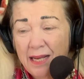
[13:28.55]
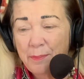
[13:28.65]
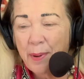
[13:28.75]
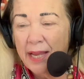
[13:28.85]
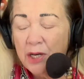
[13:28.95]

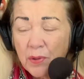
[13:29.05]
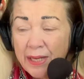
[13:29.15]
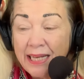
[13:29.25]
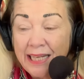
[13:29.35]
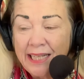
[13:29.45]
by
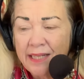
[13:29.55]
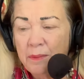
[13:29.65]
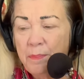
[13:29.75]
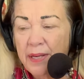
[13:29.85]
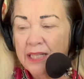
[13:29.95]
greed
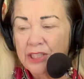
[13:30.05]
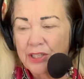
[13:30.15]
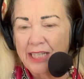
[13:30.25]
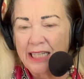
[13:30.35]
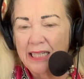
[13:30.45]
and
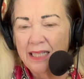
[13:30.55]
bigotry.